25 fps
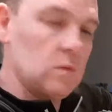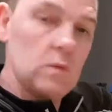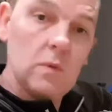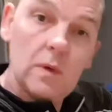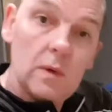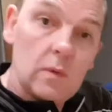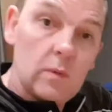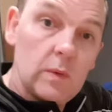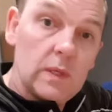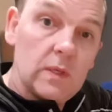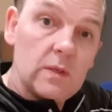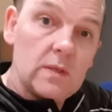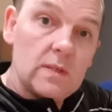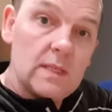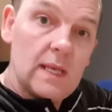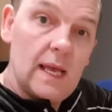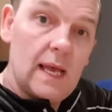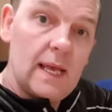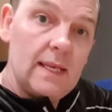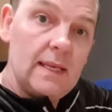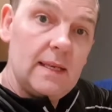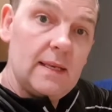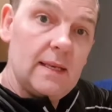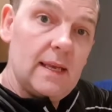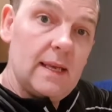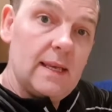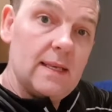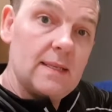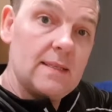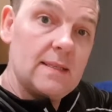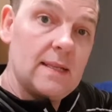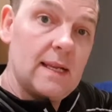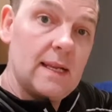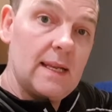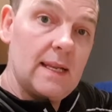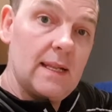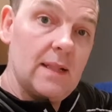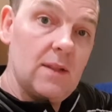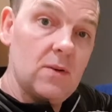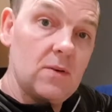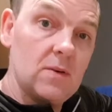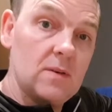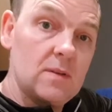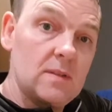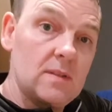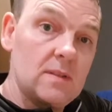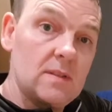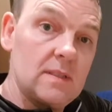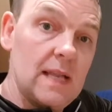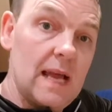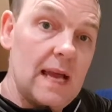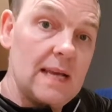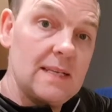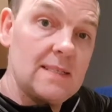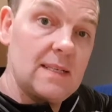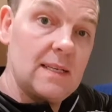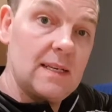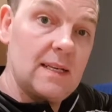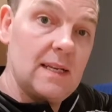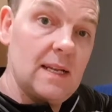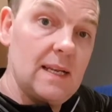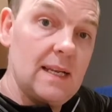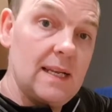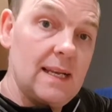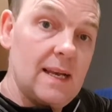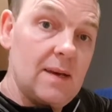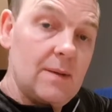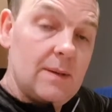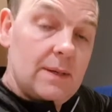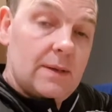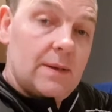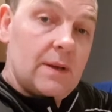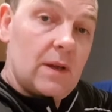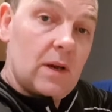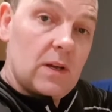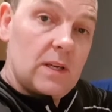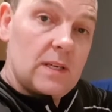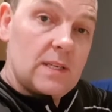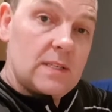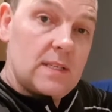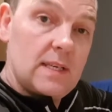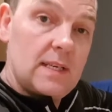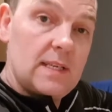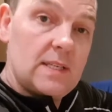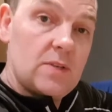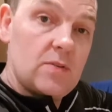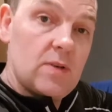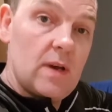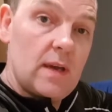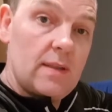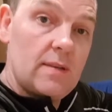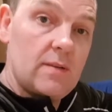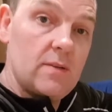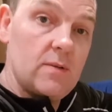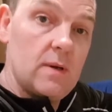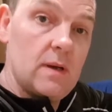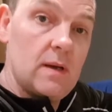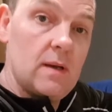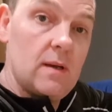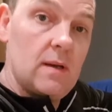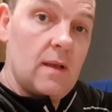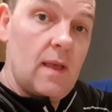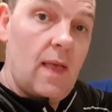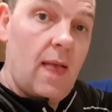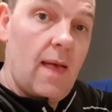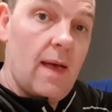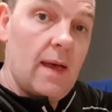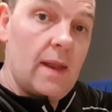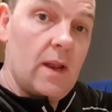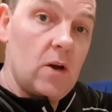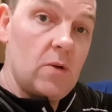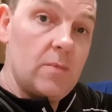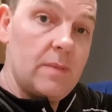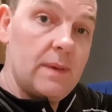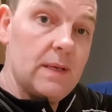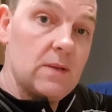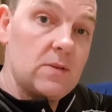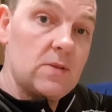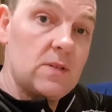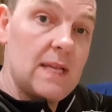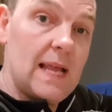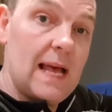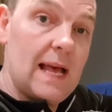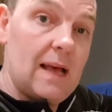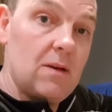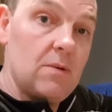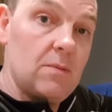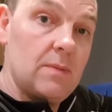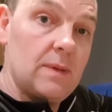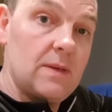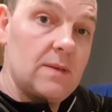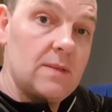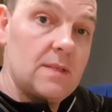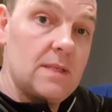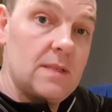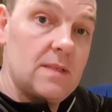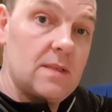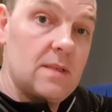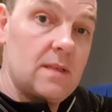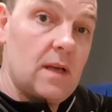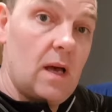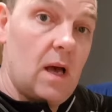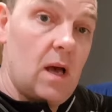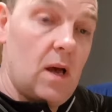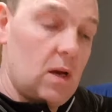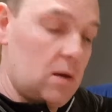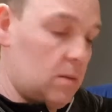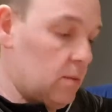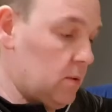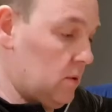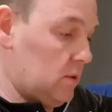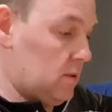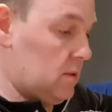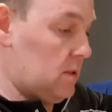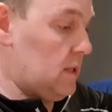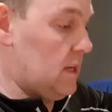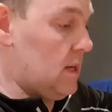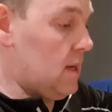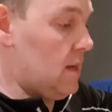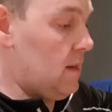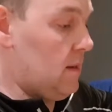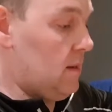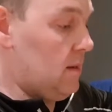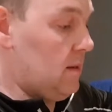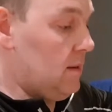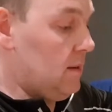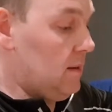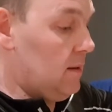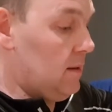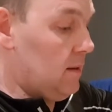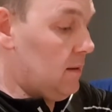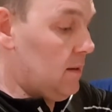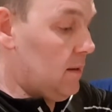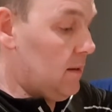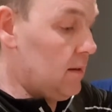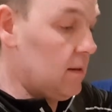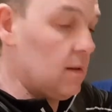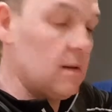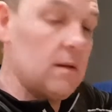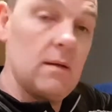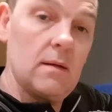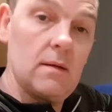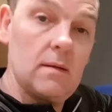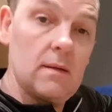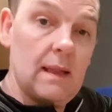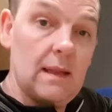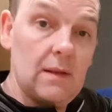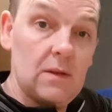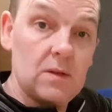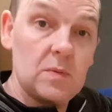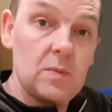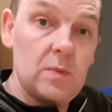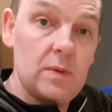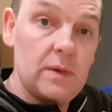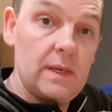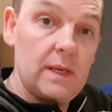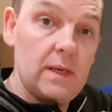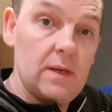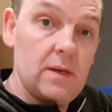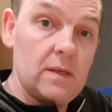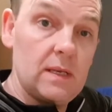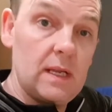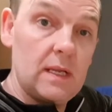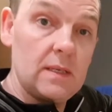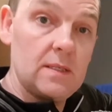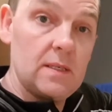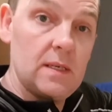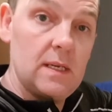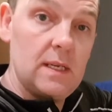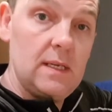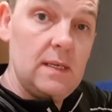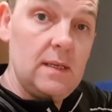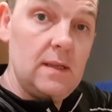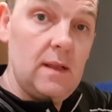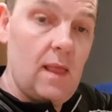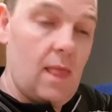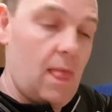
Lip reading: What I will say is that it looks nice and clear. I mean, you're not going to see straight through an oatmeal stout because it's so dark, but well, that looks pretty good actually.